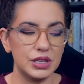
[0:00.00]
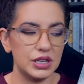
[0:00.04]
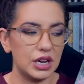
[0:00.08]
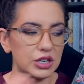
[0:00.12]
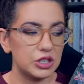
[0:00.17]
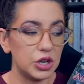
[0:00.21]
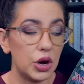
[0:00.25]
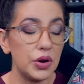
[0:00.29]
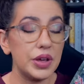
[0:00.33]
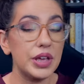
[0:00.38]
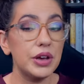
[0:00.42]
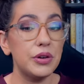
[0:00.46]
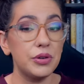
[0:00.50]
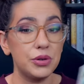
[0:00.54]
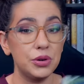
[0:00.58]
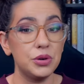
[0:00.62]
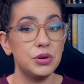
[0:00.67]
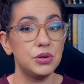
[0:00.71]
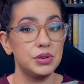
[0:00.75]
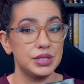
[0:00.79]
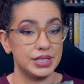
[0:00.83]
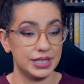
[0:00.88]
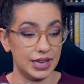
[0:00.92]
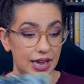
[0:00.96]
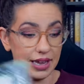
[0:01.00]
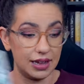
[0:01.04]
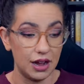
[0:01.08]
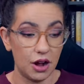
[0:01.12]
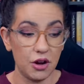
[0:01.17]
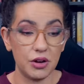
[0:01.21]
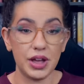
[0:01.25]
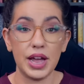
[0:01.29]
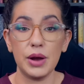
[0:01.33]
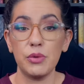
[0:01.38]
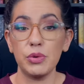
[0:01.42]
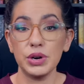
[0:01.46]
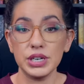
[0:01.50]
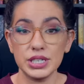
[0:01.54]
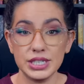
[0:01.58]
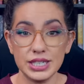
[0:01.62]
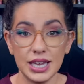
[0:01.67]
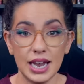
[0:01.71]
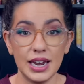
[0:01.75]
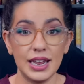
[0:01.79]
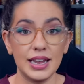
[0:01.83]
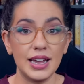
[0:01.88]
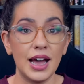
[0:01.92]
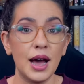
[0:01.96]
Tokyo Ghoul was like, okay, we're
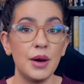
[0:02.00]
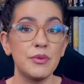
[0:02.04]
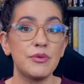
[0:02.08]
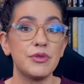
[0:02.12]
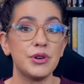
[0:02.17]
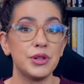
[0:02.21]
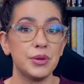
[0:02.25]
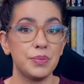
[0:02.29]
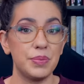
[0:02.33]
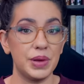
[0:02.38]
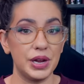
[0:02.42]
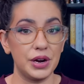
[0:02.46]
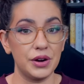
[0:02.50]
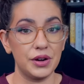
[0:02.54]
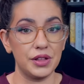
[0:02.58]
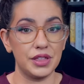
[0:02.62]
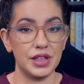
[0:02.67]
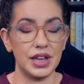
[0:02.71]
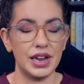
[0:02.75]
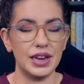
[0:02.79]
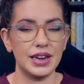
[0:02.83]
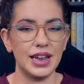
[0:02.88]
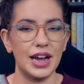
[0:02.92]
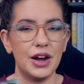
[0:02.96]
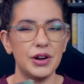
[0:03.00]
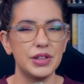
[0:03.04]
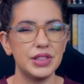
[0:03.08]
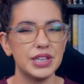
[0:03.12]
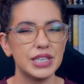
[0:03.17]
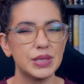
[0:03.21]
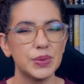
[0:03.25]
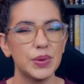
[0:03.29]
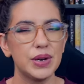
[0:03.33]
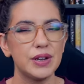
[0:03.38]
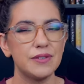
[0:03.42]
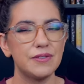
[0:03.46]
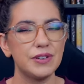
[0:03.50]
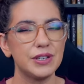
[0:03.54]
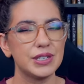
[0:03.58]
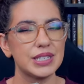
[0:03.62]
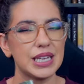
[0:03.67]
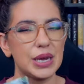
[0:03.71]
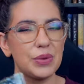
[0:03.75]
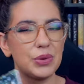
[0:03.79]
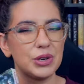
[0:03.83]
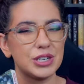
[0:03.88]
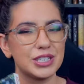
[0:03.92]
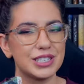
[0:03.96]
setting up for the bigger thing now, and this one it feels
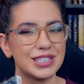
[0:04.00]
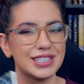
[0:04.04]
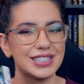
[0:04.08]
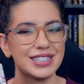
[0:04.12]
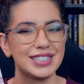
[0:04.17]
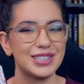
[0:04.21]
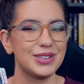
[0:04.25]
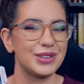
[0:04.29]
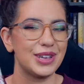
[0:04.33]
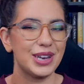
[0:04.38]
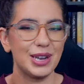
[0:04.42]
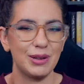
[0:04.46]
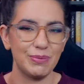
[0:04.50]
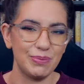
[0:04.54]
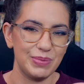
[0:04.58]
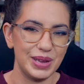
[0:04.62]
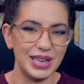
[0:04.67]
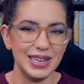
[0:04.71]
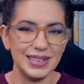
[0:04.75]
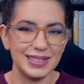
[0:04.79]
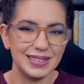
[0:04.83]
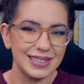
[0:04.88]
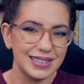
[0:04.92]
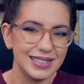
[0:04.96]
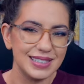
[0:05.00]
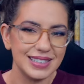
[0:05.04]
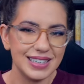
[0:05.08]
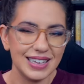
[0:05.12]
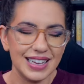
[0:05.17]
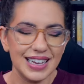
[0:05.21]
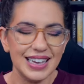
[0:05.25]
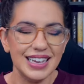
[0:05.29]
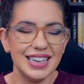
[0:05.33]
like we're just still getting pieces.